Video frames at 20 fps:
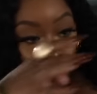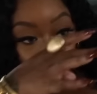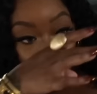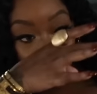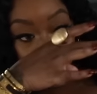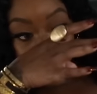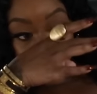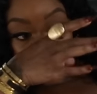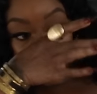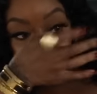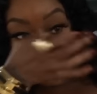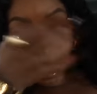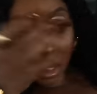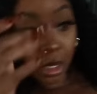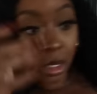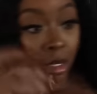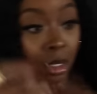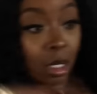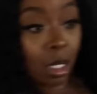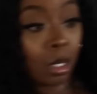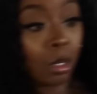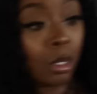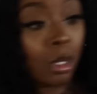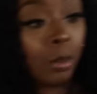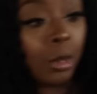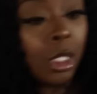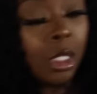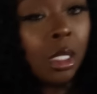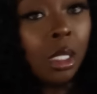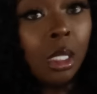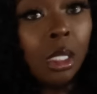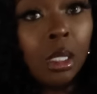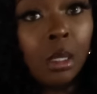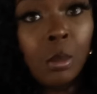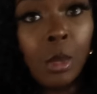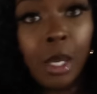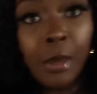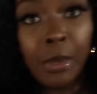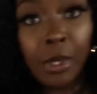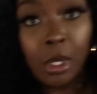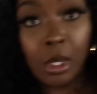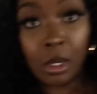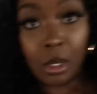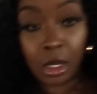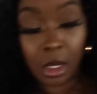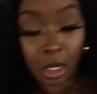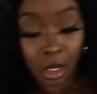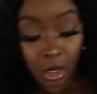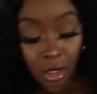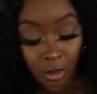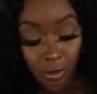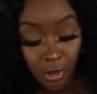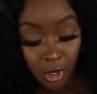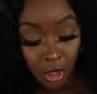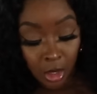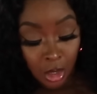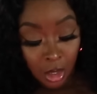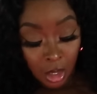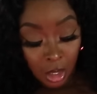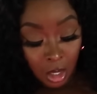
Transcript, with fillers: Yeah, so let me see, this might be her texting me.